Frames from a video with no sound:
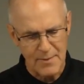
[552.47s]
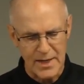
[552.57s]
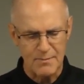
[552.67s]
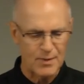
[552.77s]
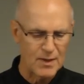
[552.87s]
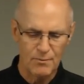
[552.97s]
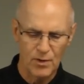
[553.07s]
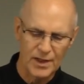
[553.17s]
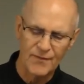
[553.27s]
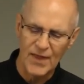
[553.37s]
many
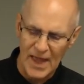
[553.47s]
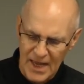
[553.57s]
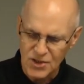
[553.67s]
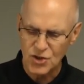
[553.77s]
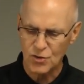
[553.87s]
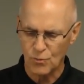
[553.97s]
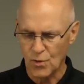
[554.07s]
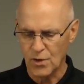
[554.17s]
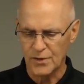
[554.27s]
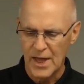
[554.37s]
people in the ancient
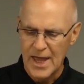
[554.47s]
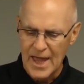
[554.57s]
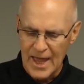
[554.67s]
world